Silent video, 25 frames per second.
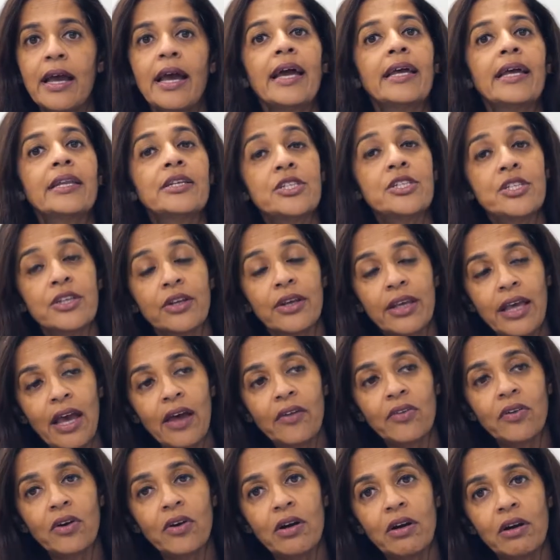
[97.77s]
and
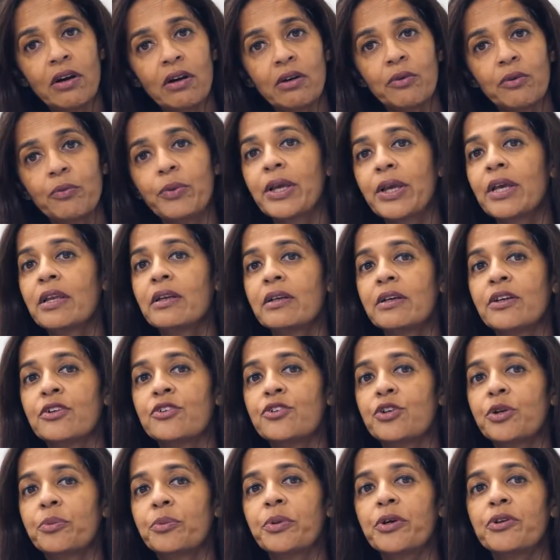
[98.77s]
together we can
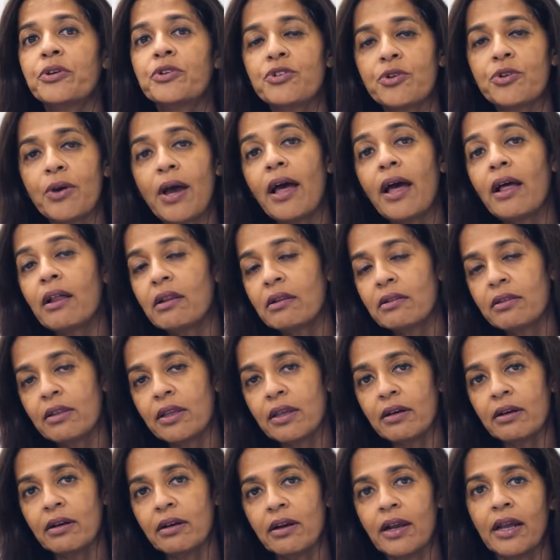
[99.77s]
contribute to a
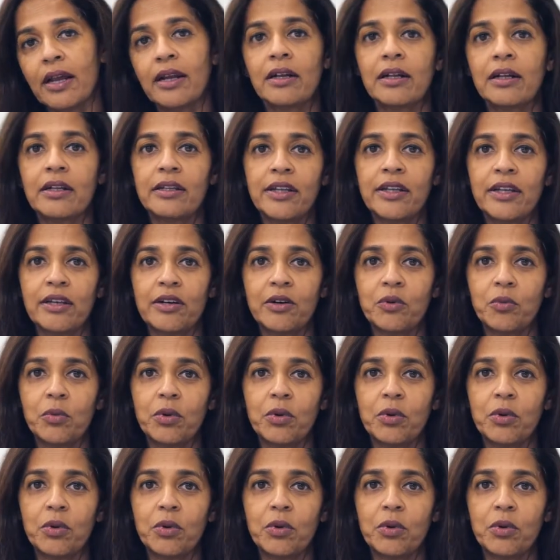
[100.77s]
healthier and cleaner